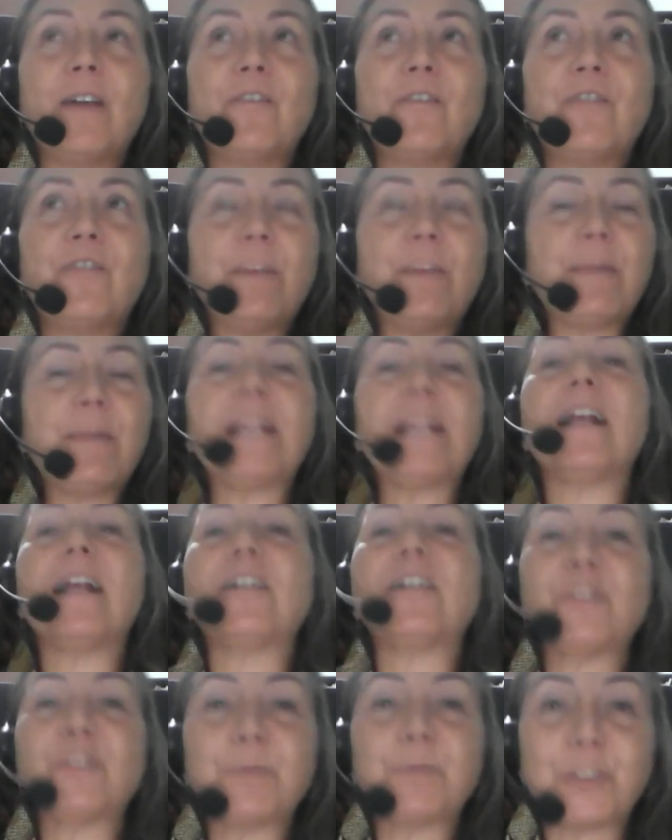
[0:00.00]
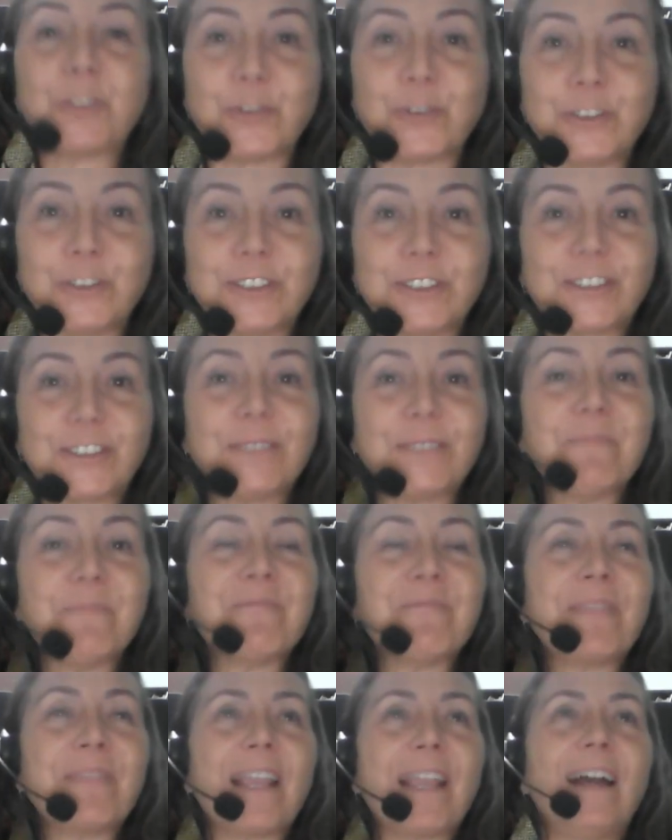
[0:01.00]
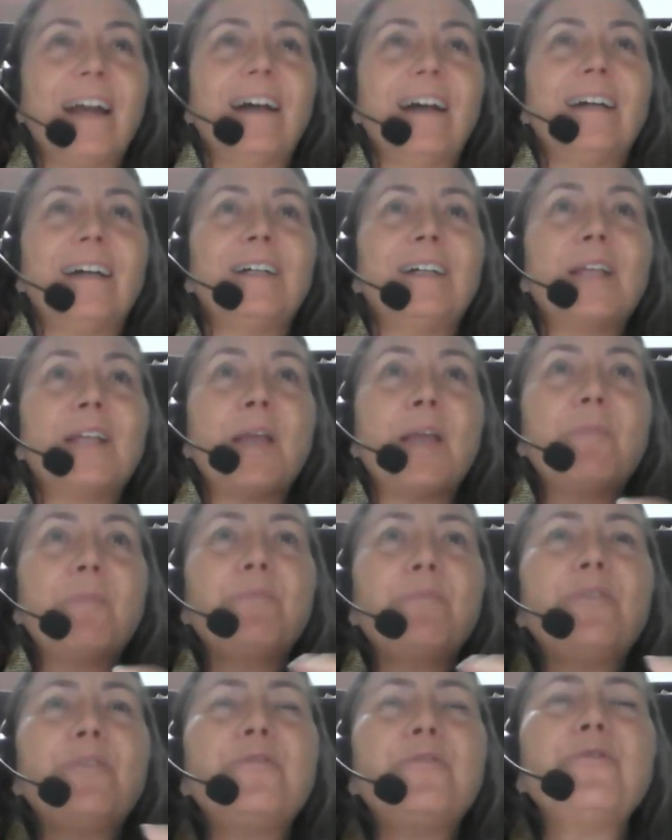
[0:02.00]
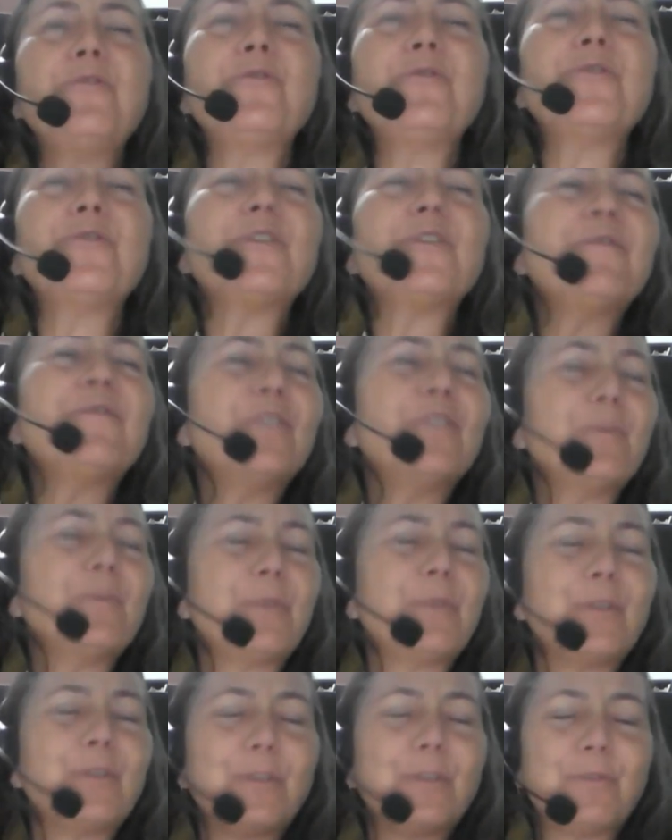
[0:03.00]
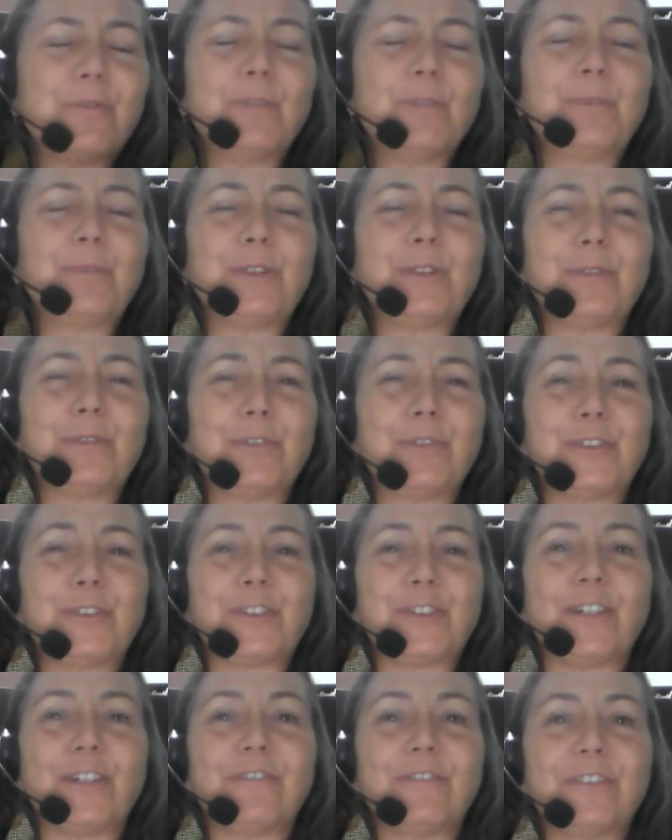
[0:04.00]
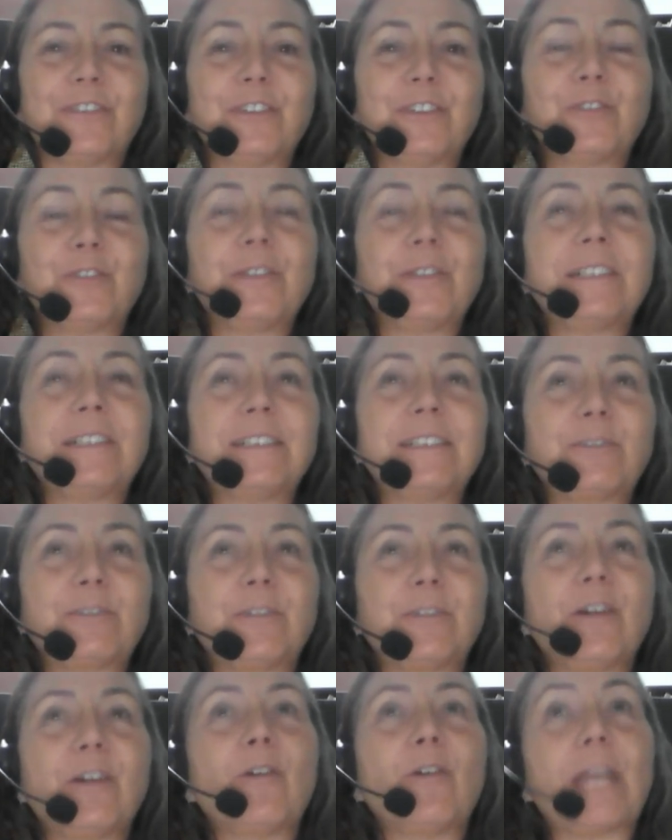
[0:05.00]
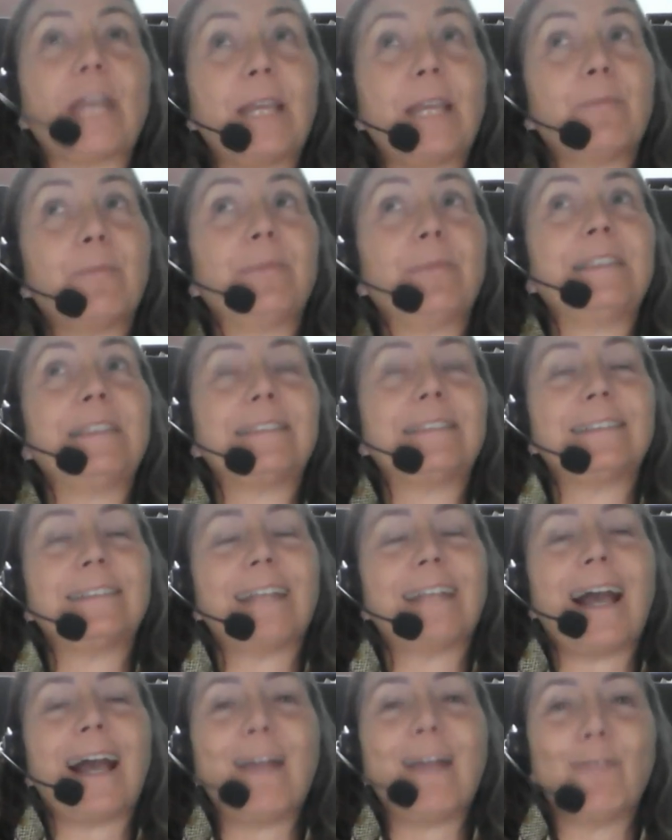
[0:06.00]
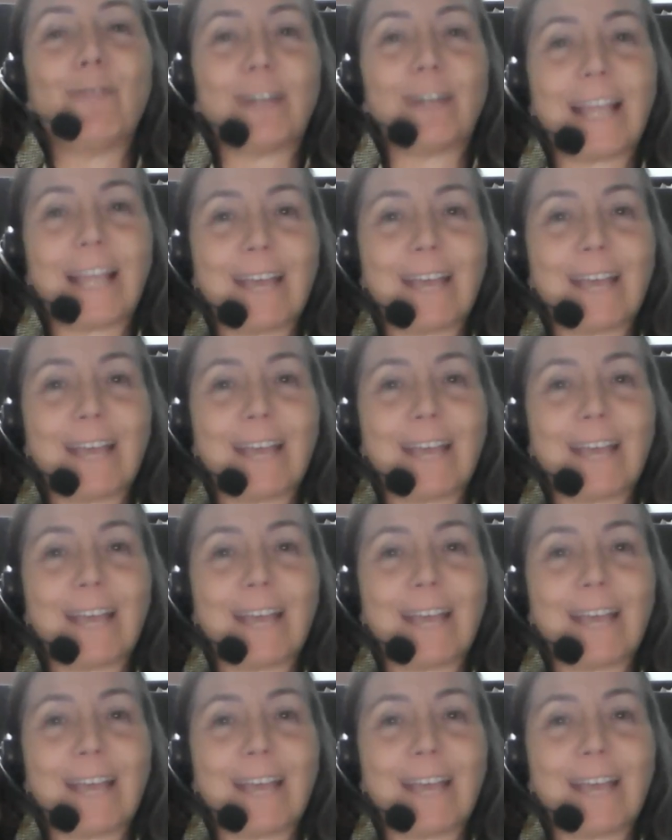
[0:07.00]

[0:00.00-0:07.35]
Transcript: female entrepreneurs. beautiful, beautiful, beautiful stuff. So I said to her, okay, listen, I want to